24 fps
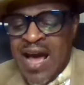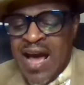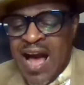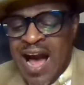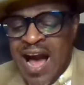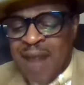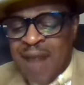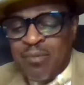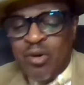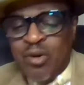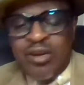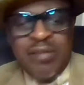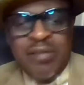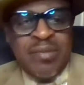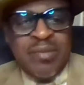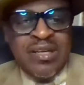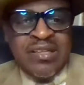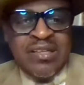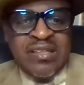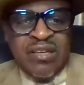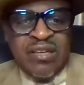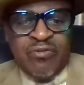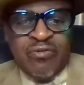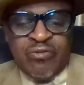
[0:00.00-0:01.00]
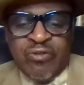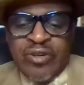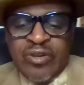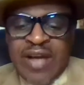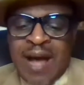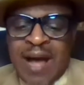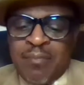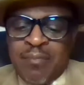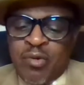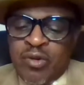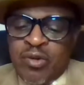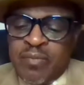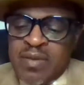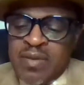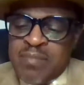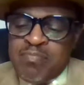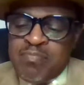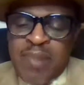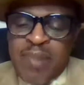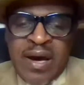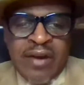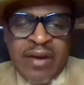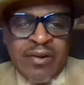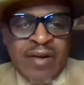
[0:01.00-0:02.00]
I'm going to be different. I'm going to be
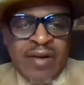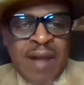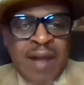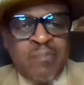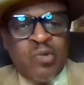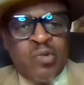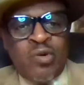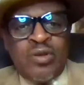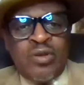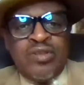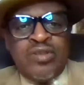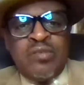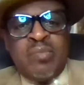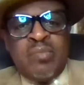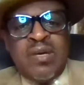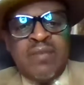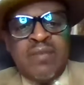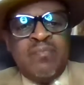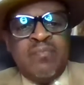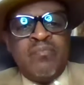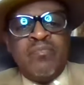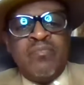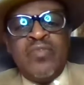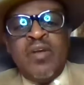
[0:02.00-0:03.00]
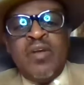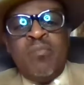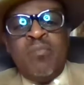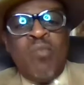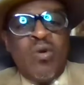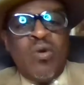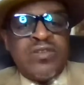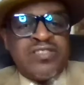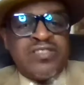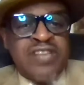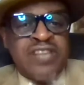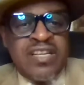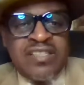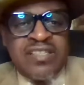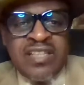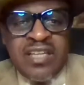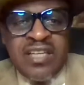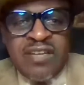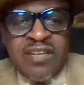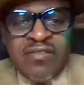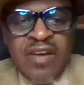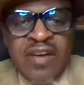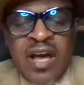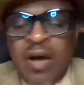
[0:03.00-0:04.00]
better. I'm going to be more
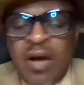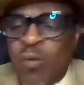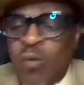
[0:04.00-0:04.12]
sensitive.